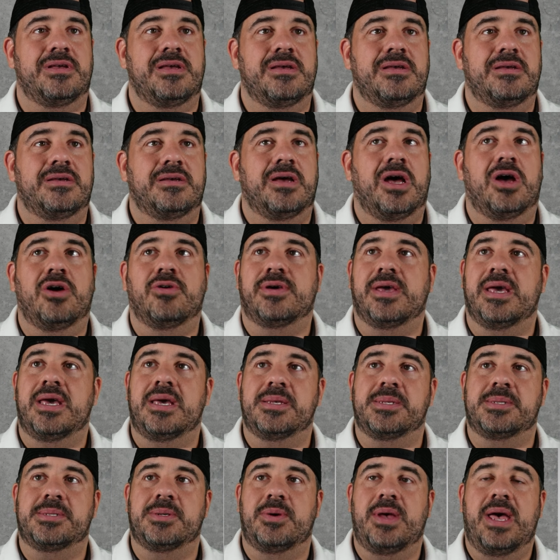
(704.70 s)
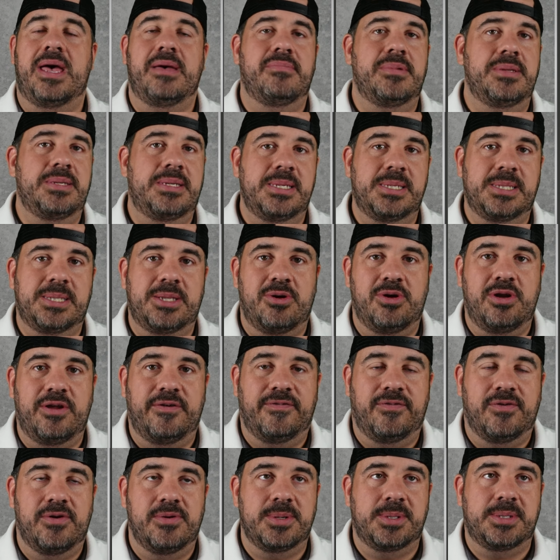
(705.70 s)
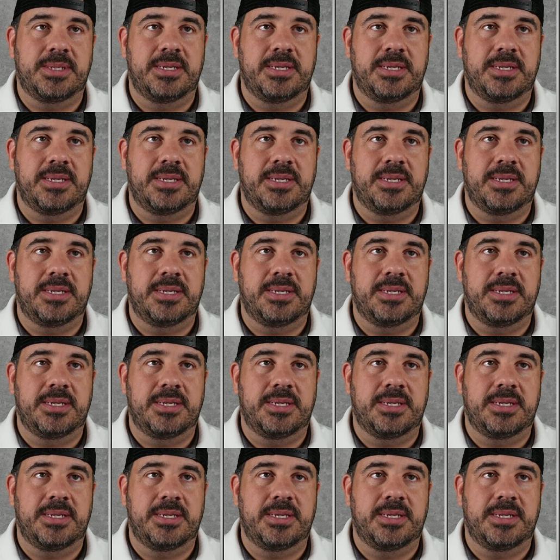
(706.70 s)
Okay, so Edmonton's 31st